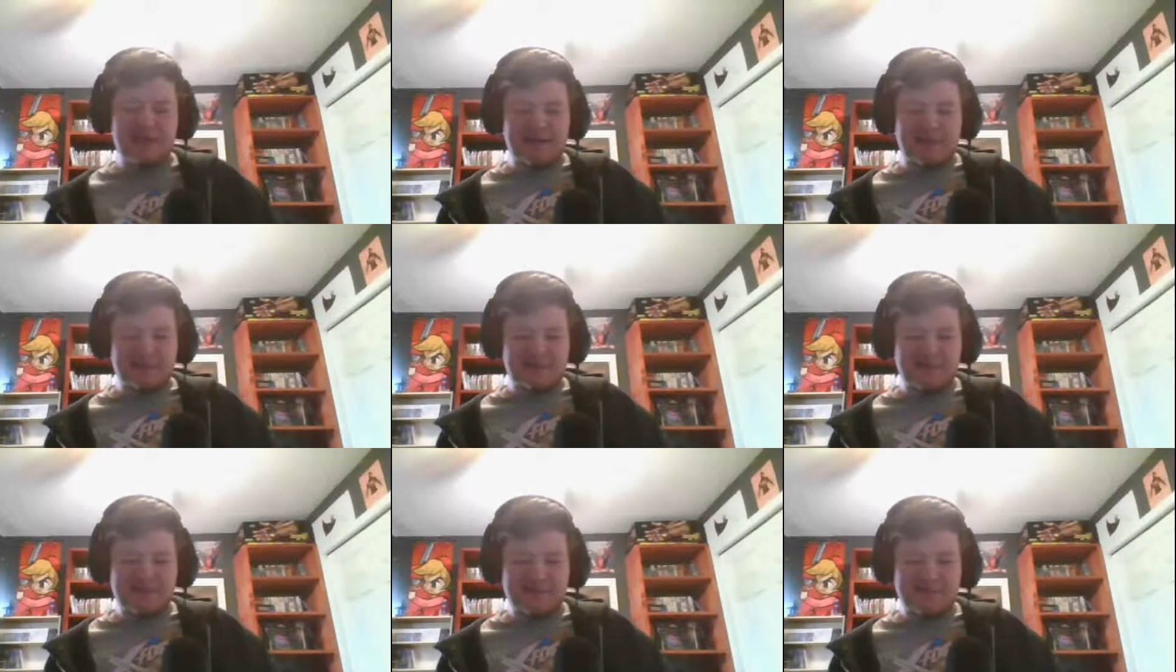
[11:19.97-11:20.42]
thing
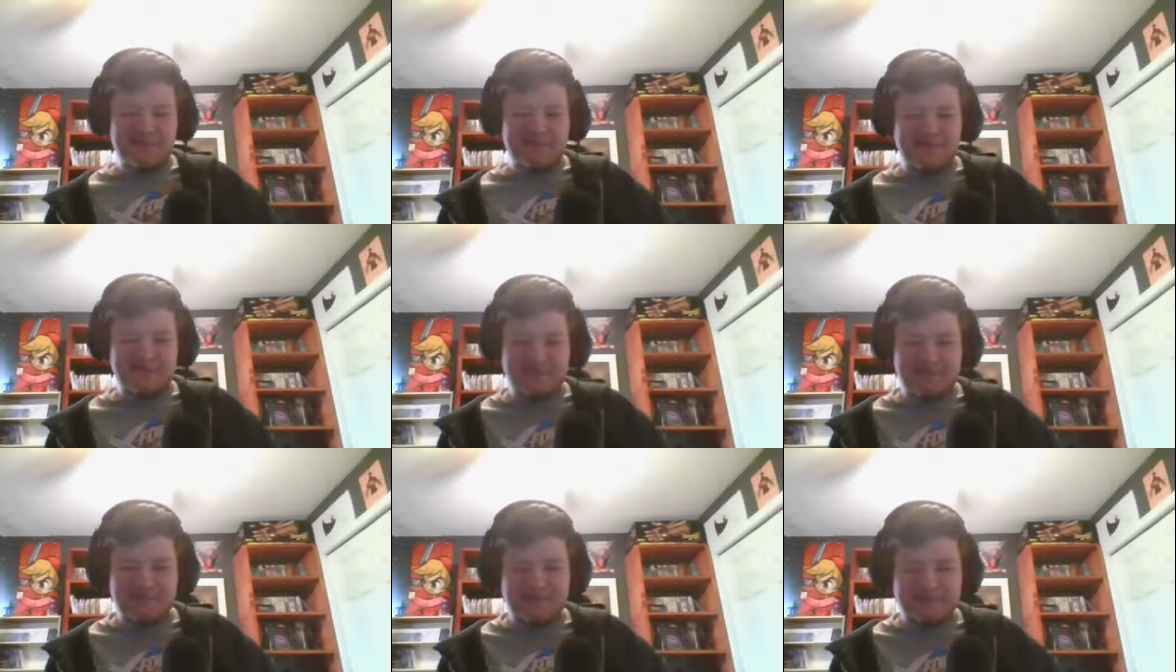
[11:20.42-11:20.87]
that my
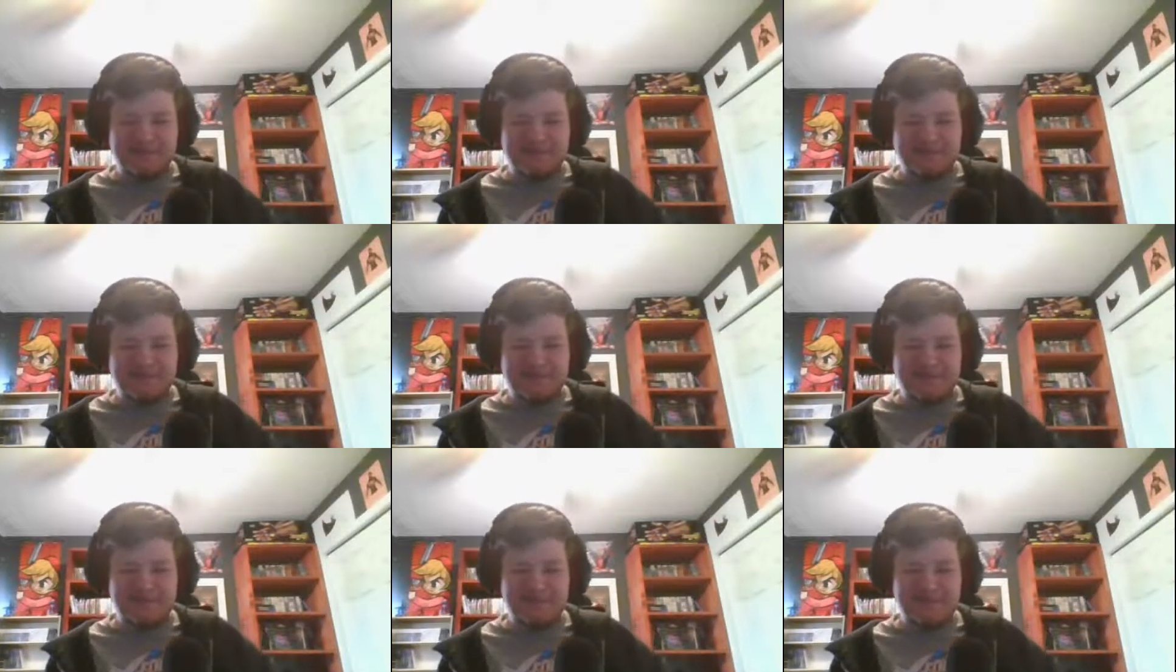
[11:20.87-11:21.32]
grandpa is.
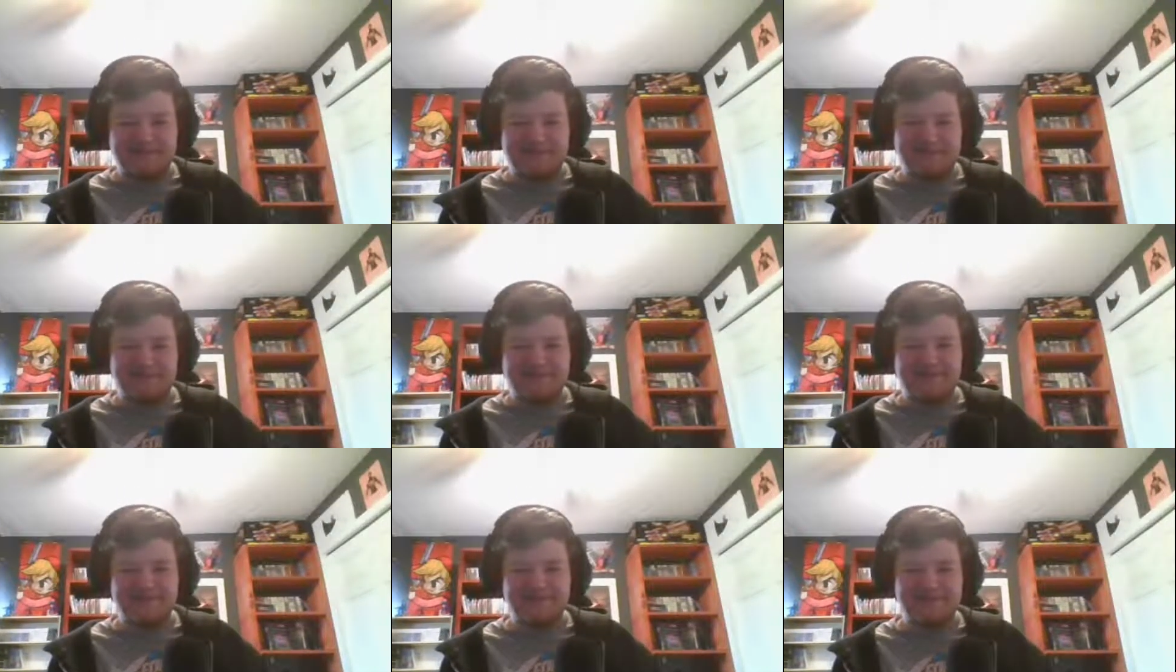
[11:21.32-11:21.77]
He's
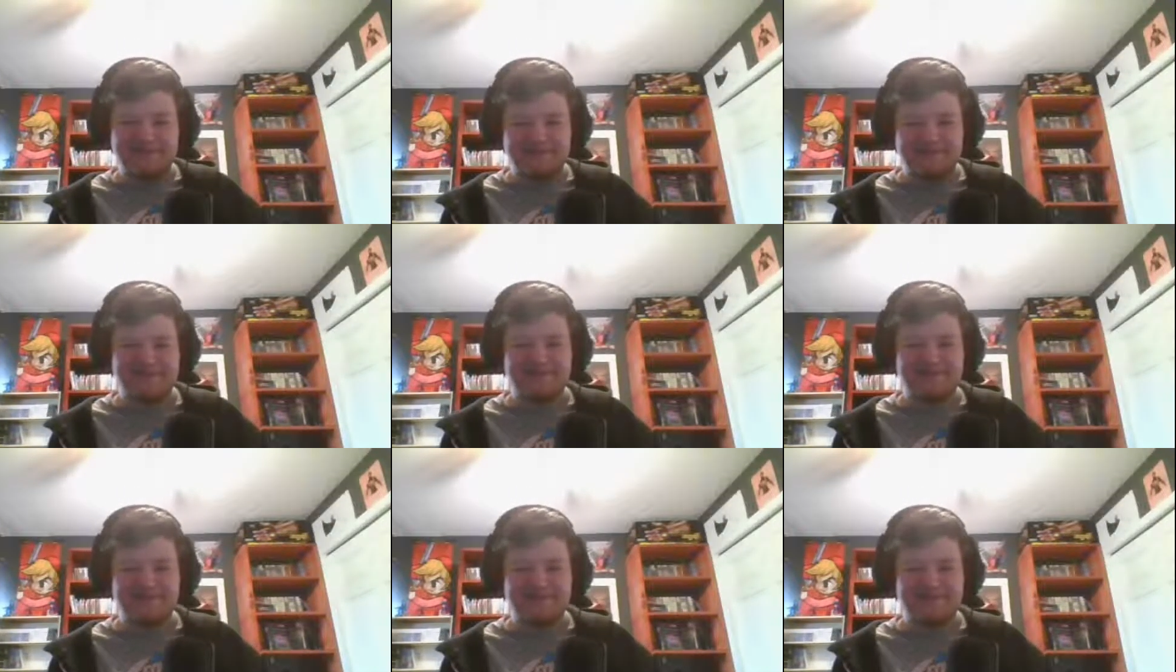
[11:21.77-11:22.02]
very funny,